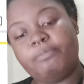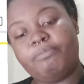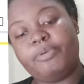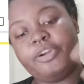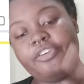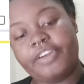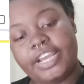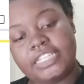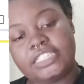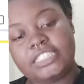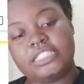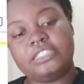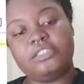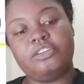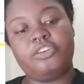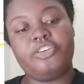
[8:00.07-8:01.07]

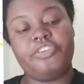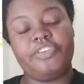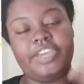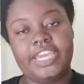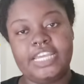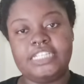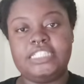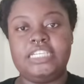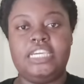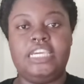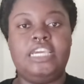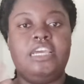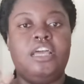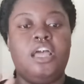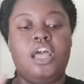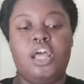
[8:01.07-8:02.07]
progressed,
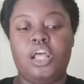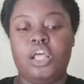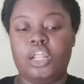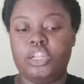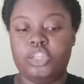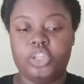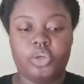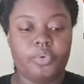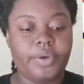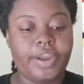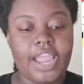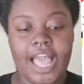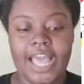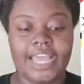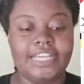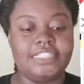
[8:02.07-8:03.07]
creating lower
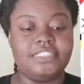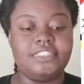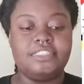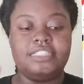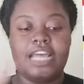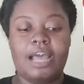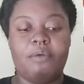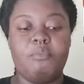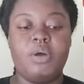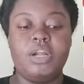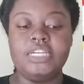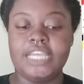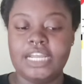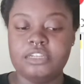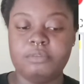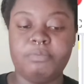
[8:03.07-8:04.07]
highs, that one
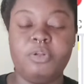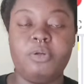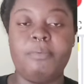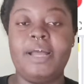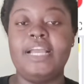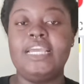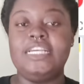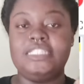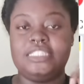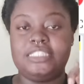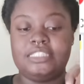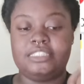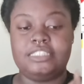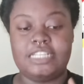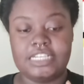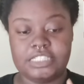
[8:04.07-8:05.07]
candle pullback is
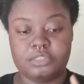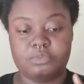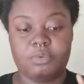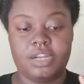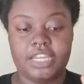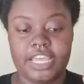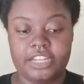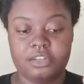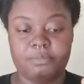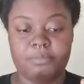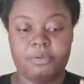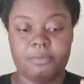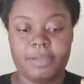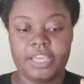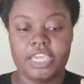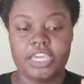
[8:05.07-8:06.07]
this one candle
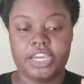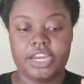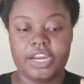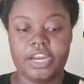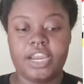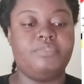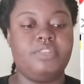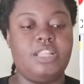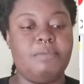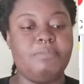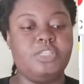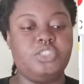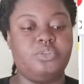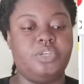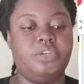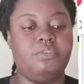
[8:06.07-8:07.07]
pullback here. Let me
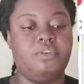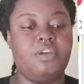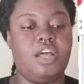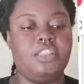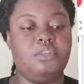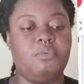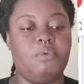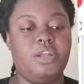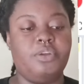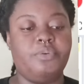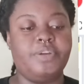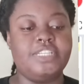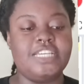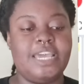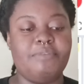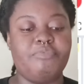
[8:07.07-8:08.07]
show you. On the 1 hour
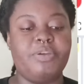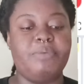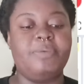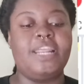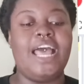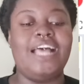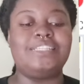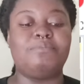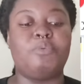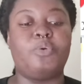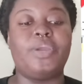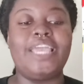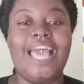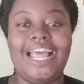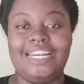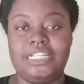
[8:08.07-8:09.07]
time frame, it has more
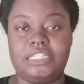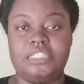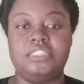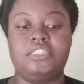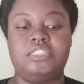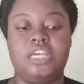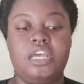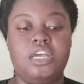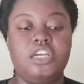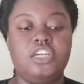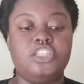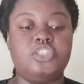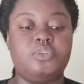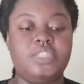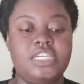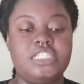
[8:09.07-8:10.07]
candles.
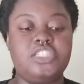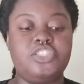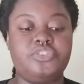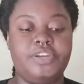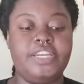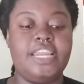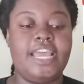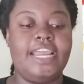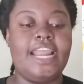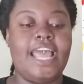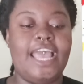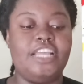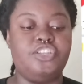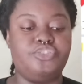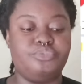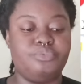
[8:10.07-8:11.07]
So this trend line
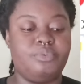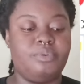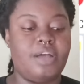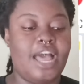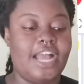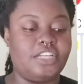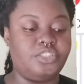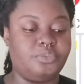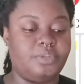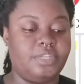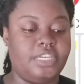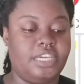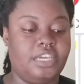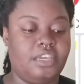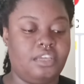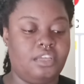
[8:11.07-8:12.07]
I drew
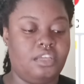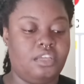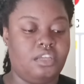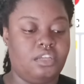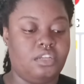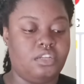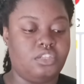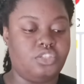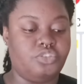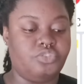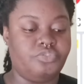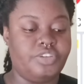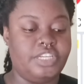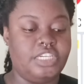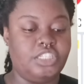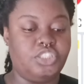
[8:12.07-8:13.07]
actually to
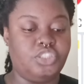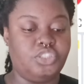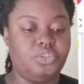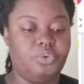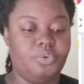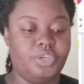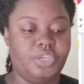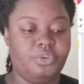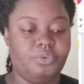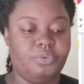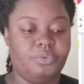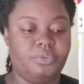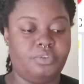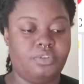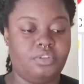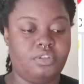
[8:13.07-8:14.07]
really show you
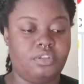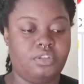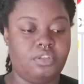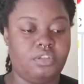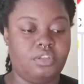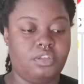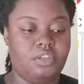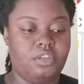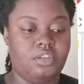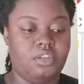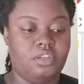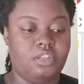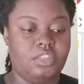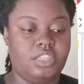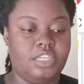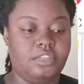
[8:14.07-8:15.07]

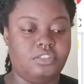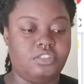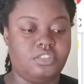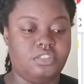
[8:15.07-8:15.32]
the